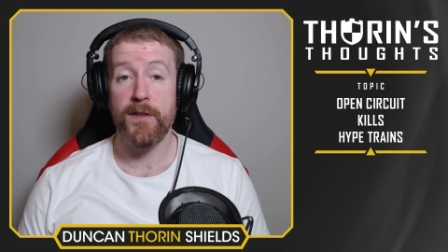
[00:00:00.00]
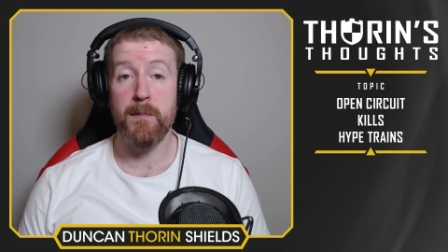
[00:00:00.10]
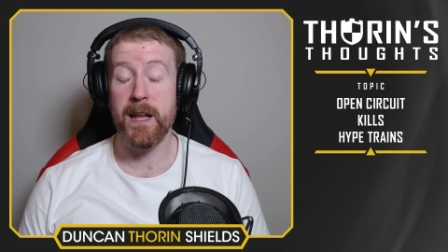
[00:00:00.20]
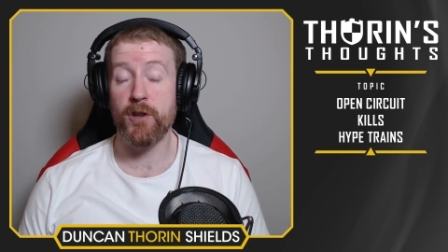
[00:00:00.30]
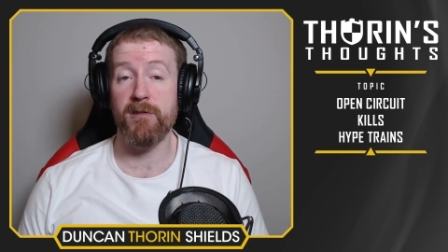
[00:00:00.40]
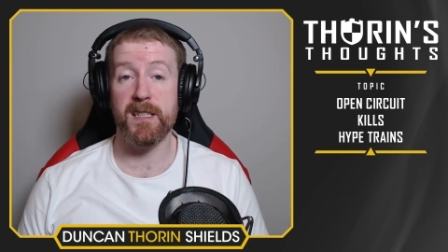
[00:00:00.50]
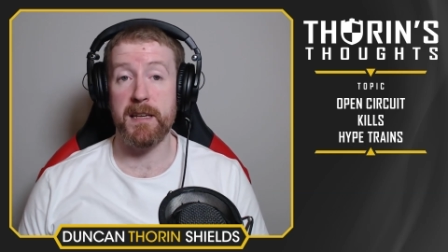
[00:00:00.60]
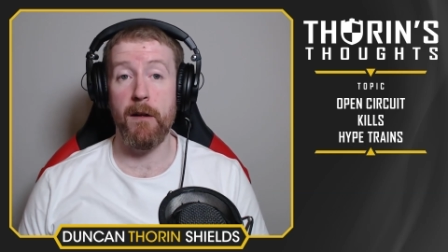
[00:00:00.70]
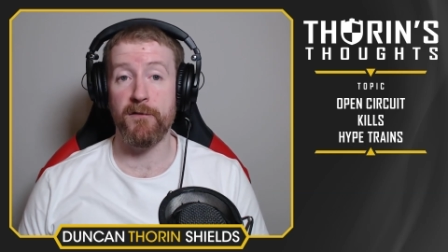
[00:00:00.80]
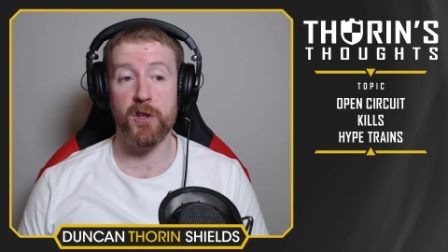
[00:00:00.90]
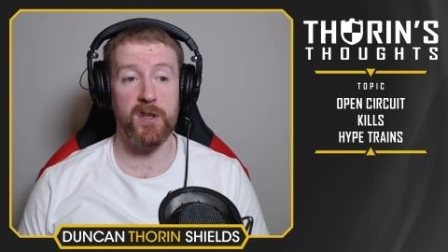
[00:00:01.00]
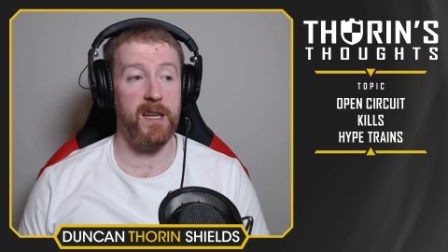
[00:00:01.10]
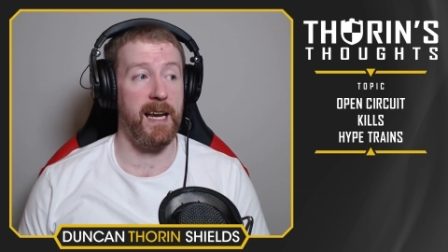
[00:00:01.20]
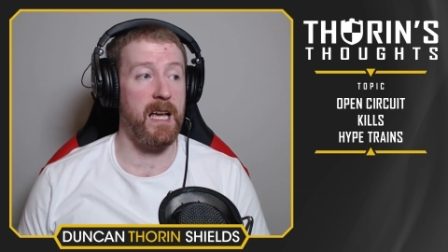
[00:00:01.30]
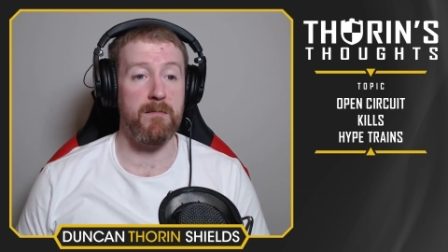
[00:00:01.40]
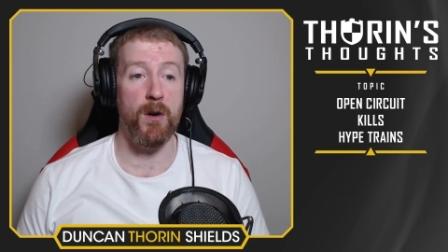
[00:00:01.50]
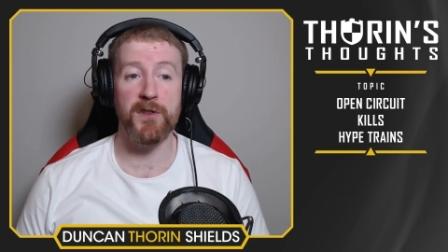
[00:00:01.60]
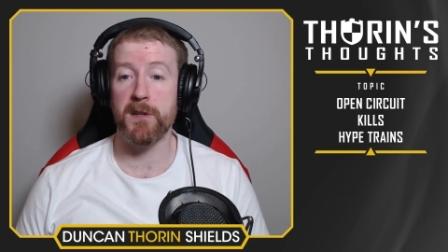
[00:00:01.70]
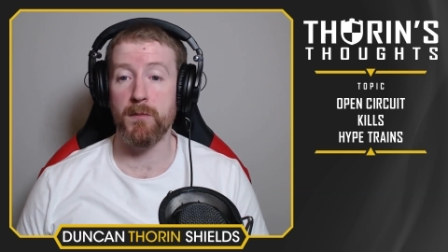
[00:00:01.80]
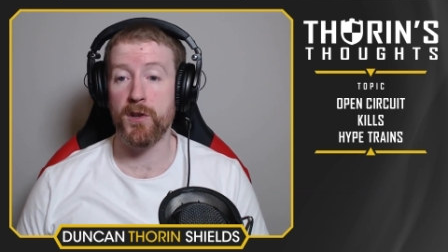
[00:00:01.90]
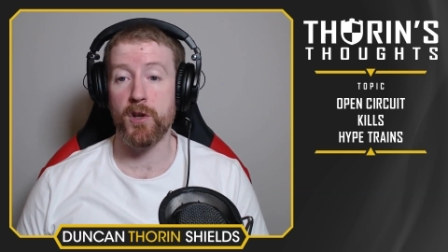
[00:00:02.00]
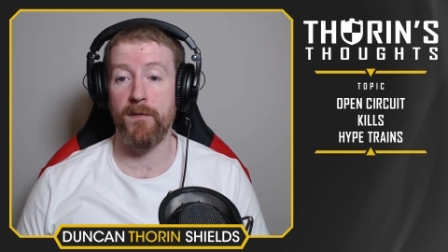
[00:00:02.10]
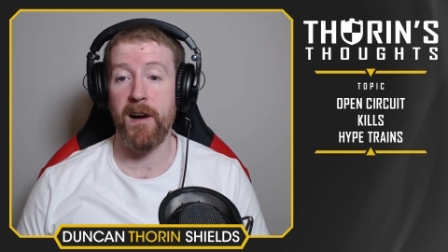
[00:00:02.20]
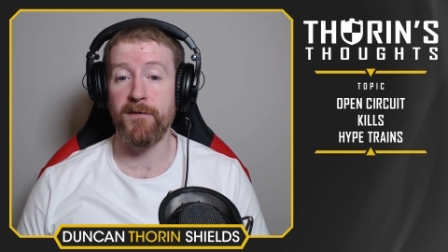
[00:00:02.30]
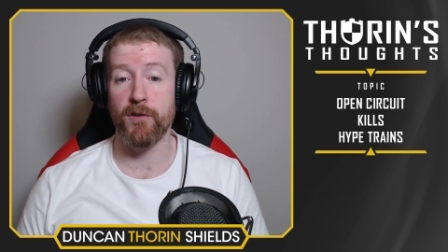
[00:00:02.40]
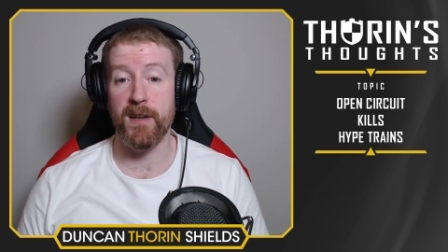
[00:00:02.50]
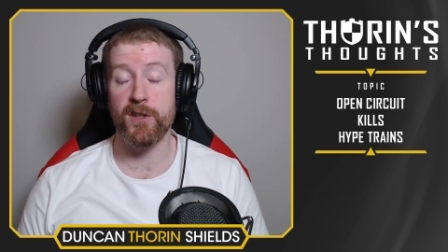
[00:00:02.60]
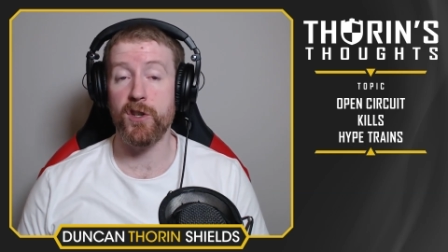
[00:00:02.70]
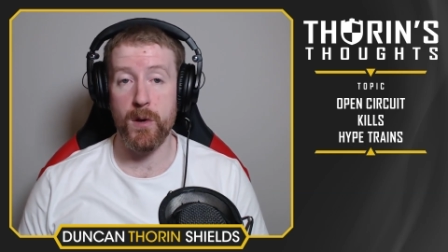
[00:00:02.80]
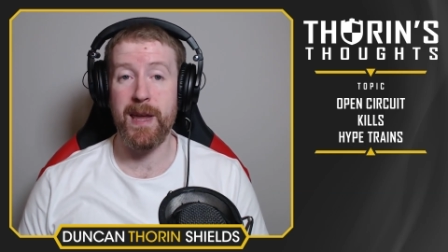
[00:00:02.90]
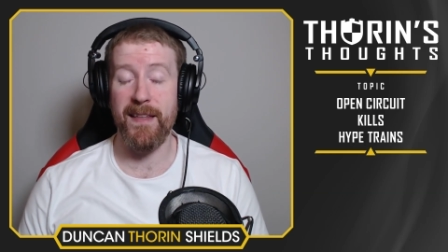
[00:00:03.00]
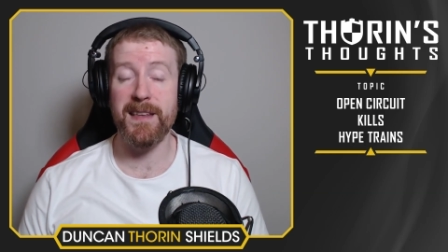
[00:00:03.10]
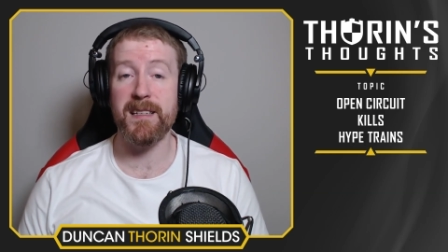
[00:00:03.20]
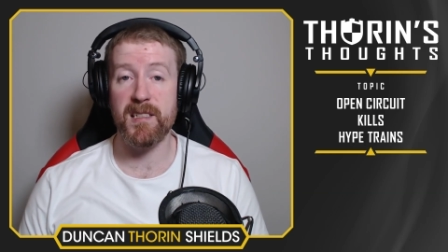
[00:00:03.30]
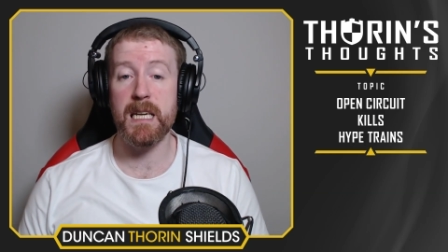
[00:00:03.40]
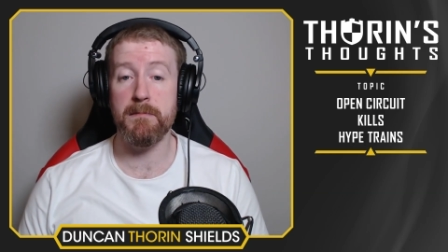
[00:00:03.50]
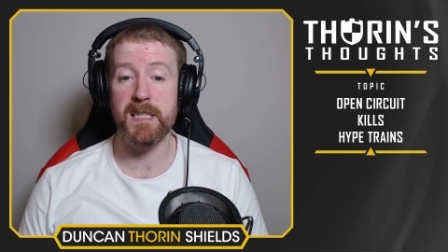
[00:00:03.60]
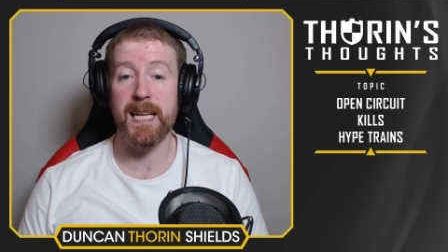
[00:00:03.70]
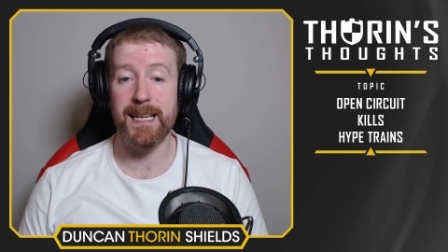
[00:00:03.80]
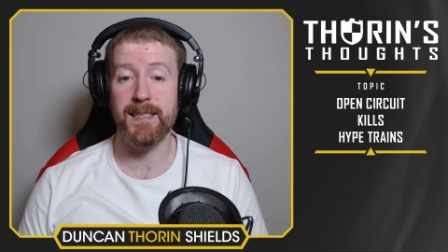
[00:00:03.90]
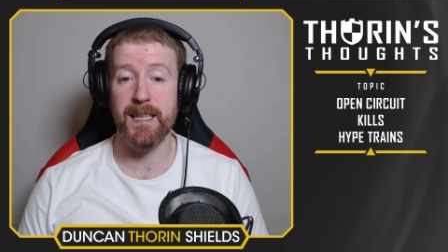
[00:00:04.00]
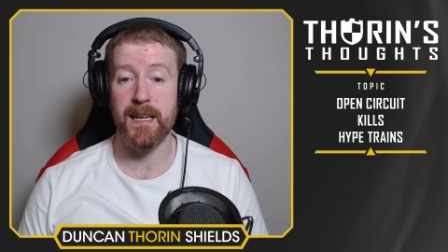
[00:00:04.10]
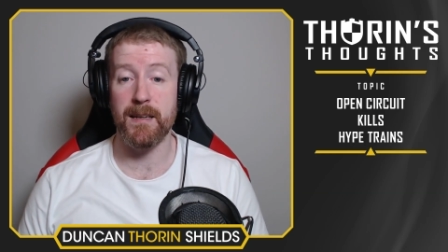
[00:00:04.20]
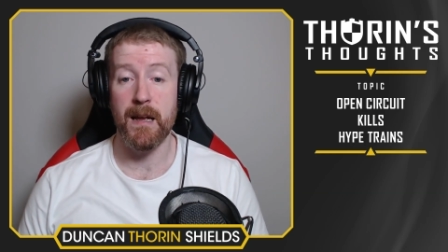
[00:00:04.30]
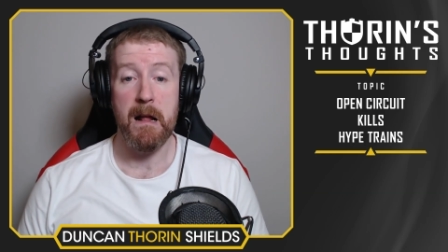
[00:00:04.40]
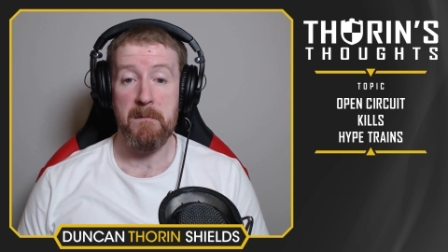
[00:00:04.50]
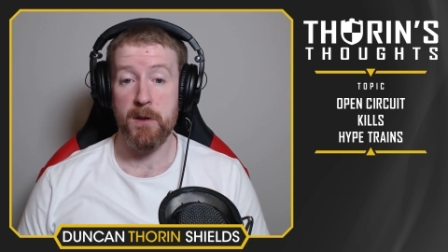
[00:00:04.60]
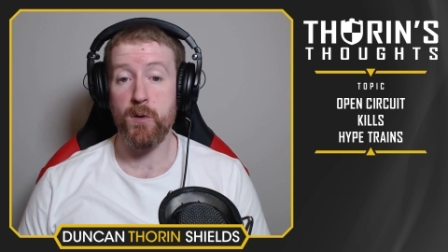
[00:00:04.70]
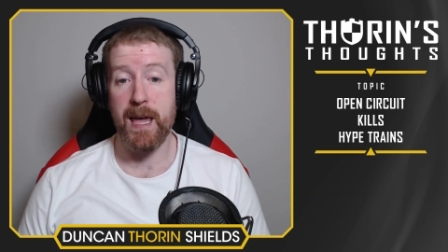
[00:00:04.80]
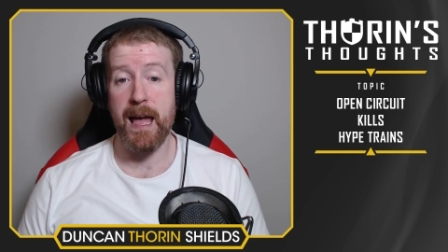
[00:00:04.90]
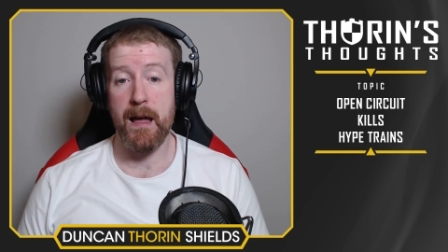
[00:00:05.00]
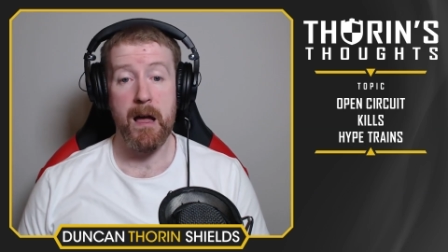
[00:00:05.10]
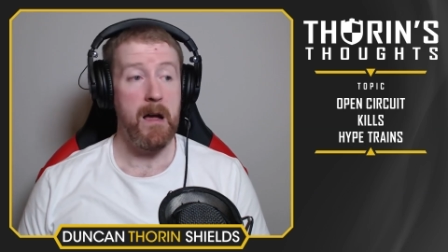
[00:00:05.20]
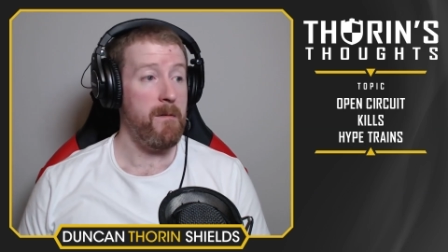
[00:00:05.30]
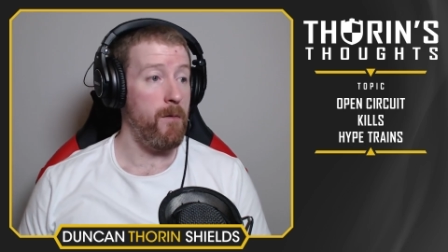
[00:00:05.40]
The major itself doesn't get like months and months off after it. So you get these teams tested. You get